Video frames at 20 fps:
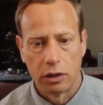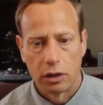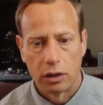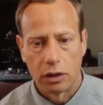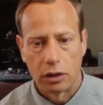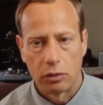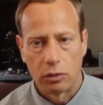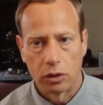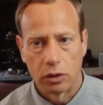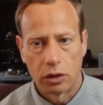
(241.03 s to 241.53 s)

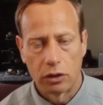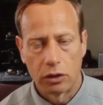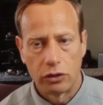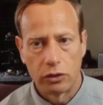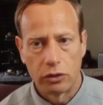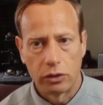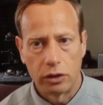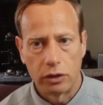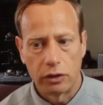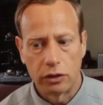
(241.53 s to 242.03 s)
And we're not going to do
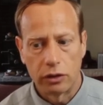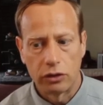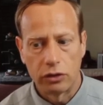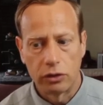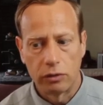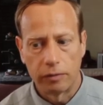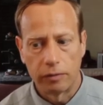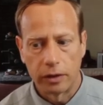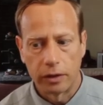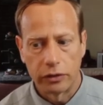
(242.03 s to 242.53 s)
anything too
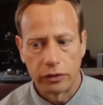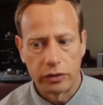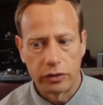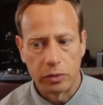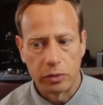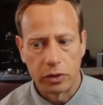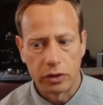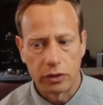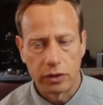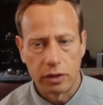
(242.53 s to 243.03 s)
fancy
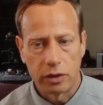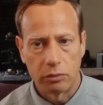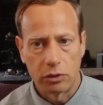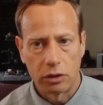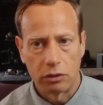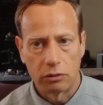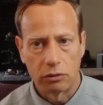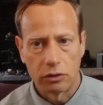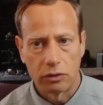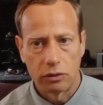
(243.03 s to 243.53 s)
because that might
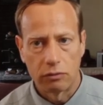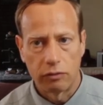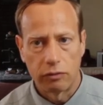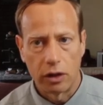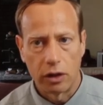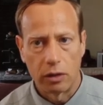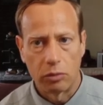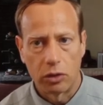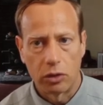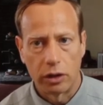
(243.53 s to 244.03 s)
fry
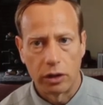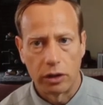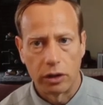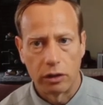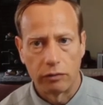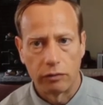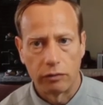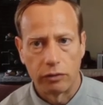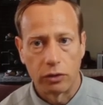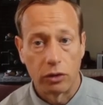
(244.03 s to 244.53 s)
your brain. Now,
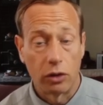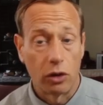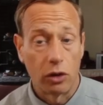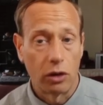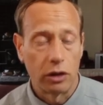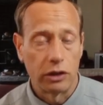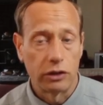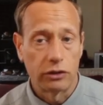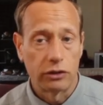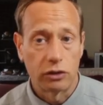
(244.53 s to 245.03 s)
if you're an
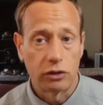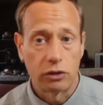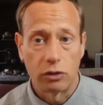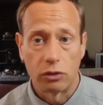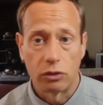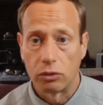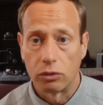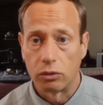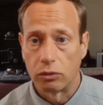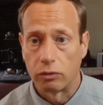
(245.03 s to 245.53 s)
artist,
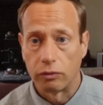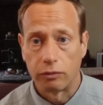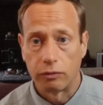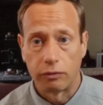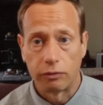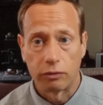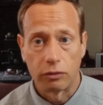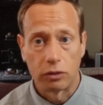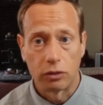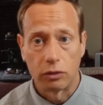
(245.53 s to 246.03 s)
go
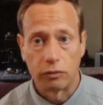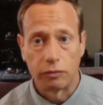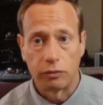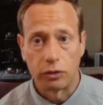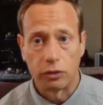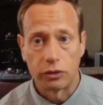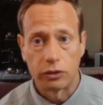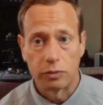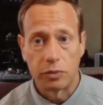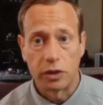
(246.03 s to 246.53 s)
full
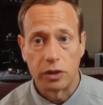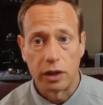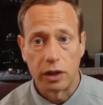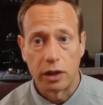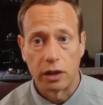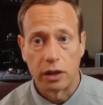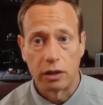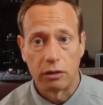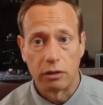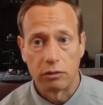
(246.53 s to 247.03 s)
speed
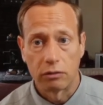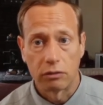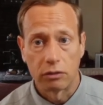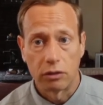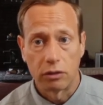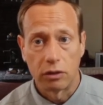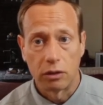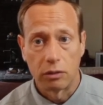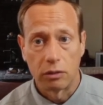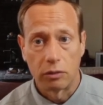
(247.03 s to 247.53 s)
ahead.
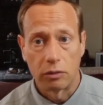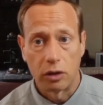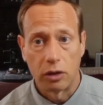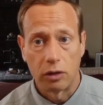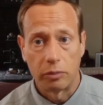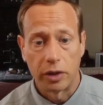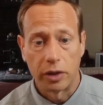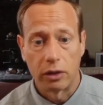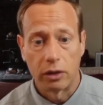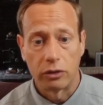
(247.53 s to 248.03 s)
All
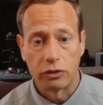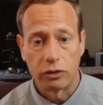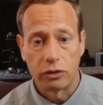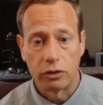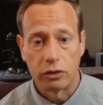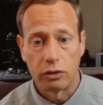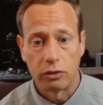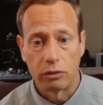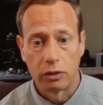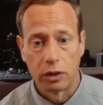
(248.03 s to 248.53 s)
power to
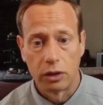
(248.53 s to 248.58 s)
you.